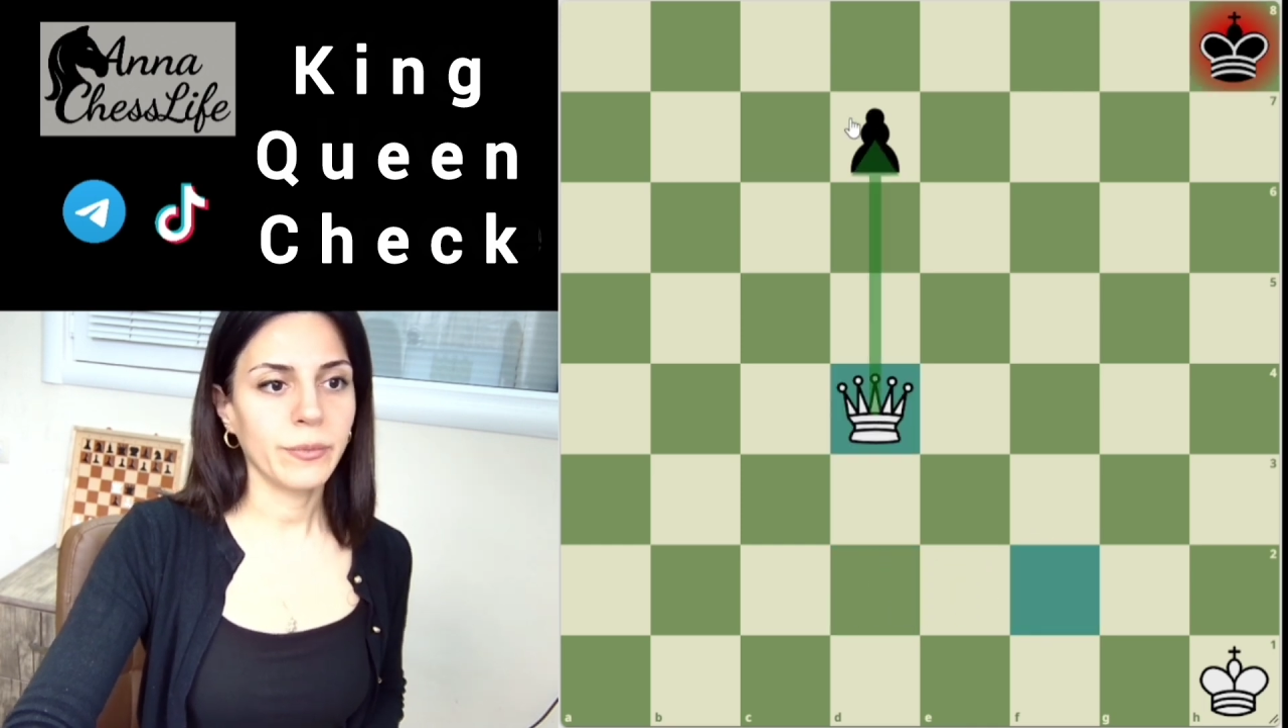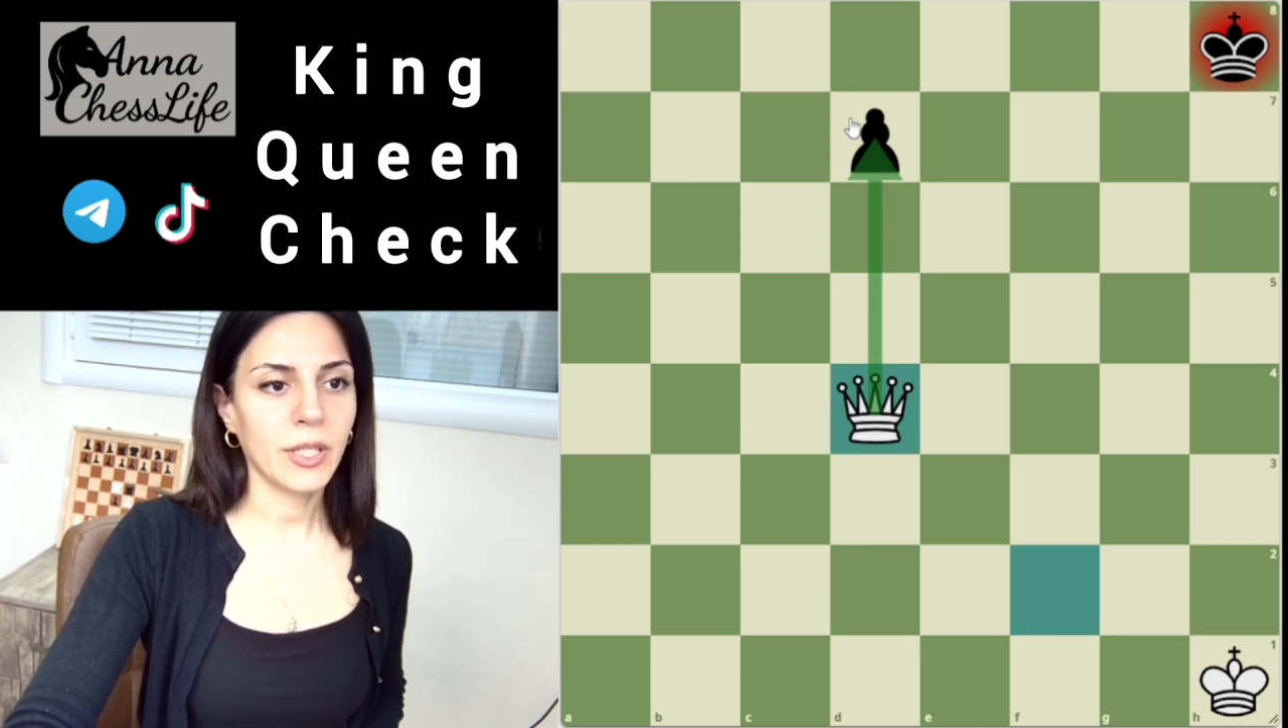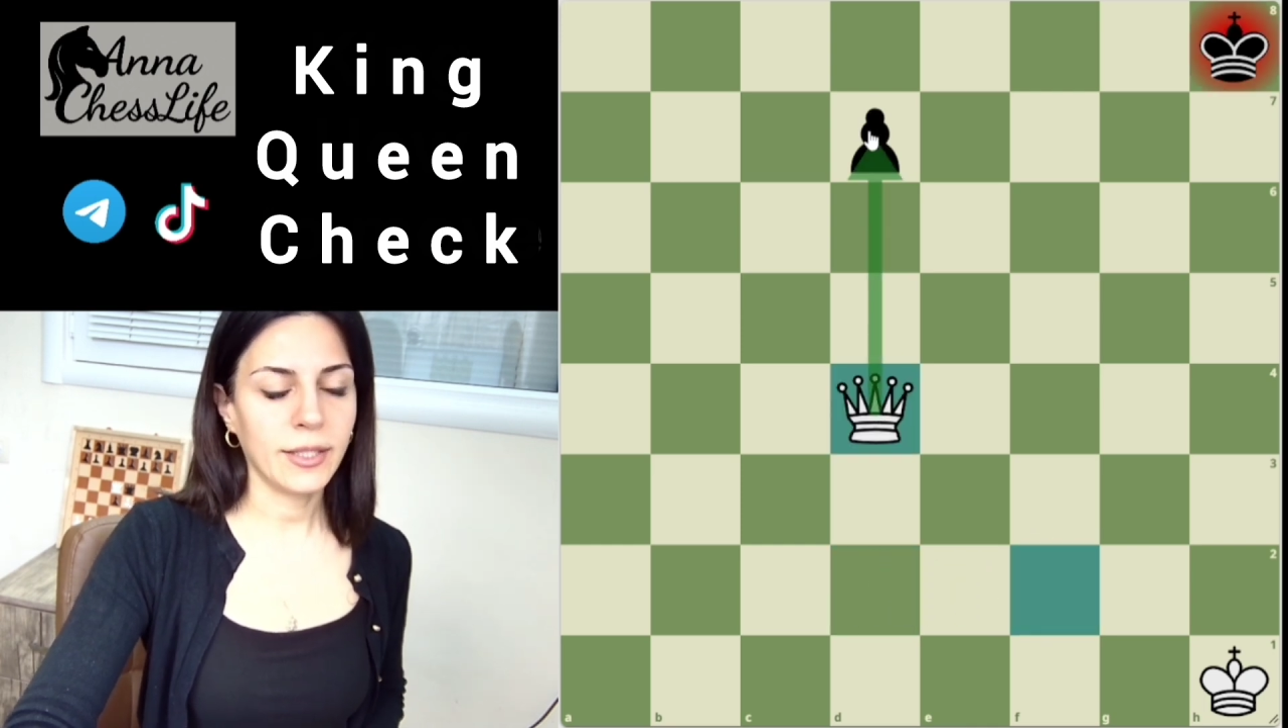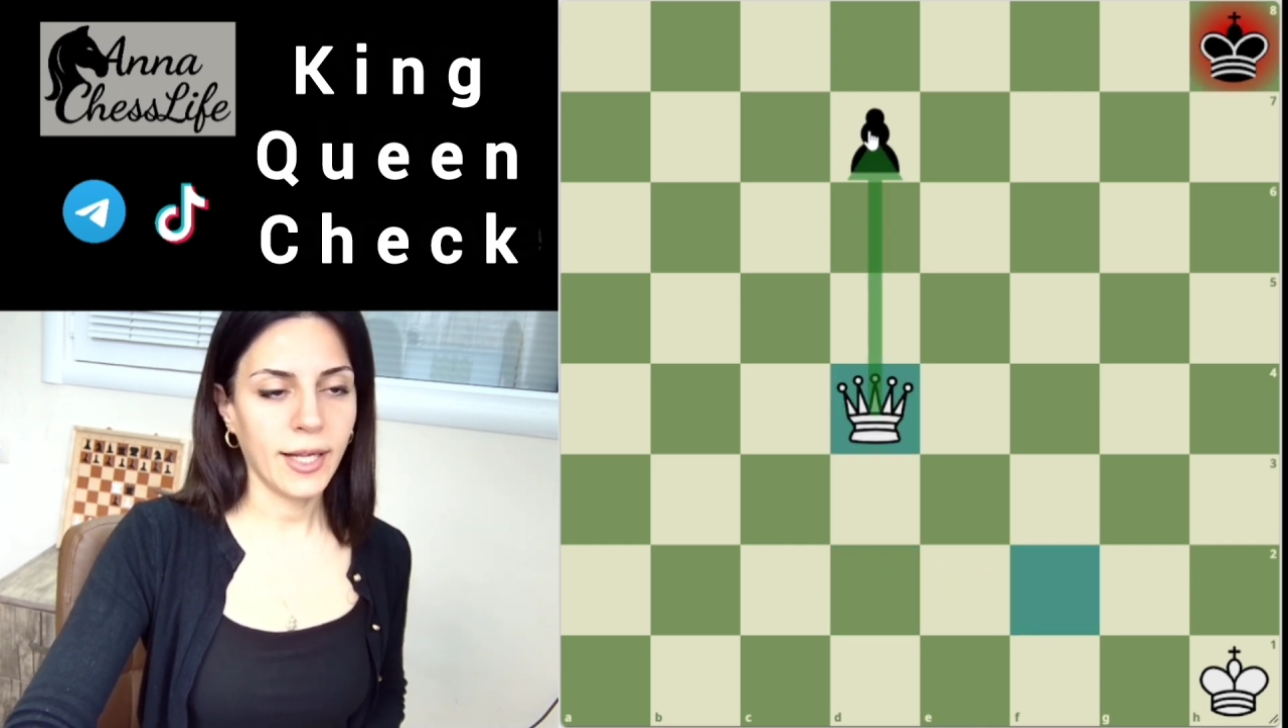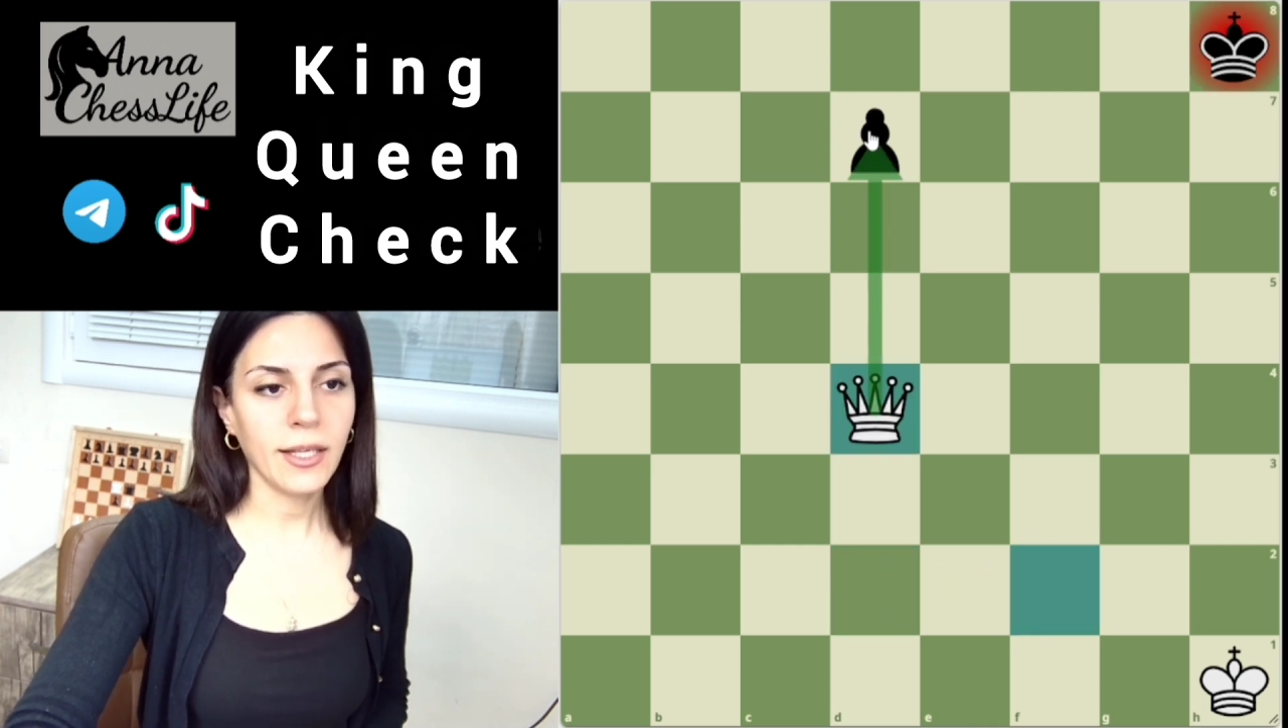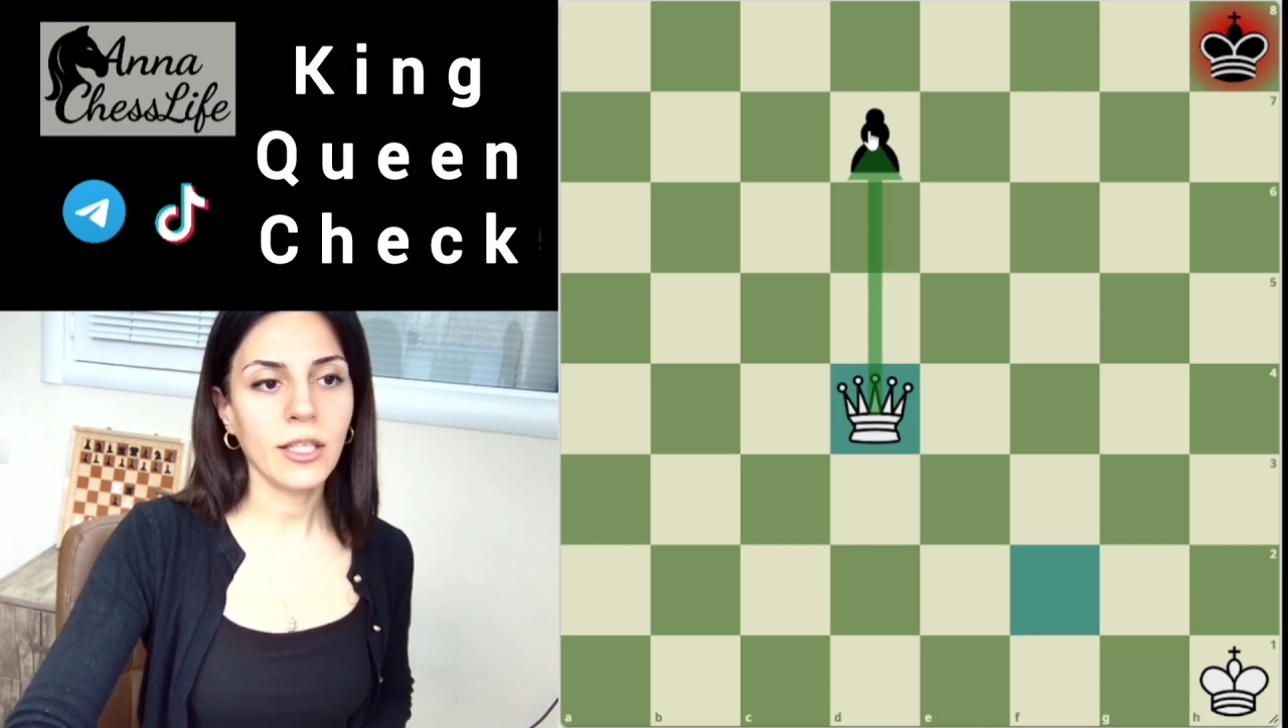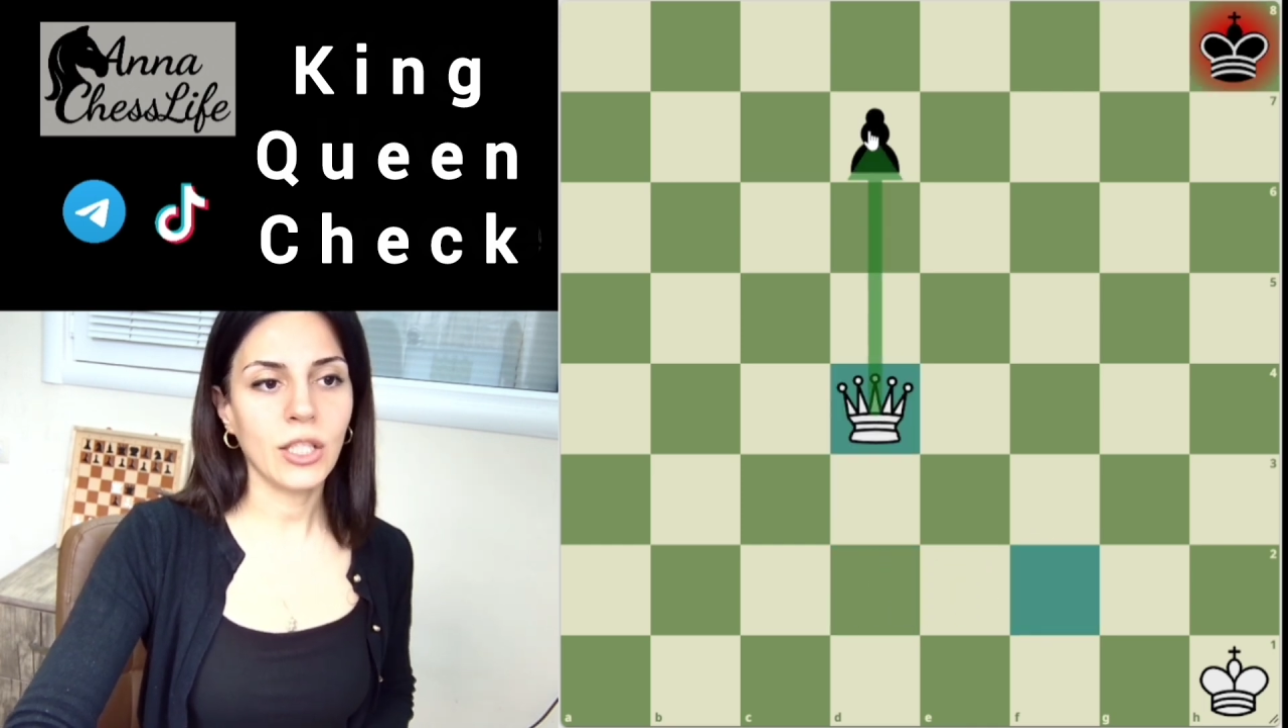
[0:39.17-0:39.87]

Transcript: attacking the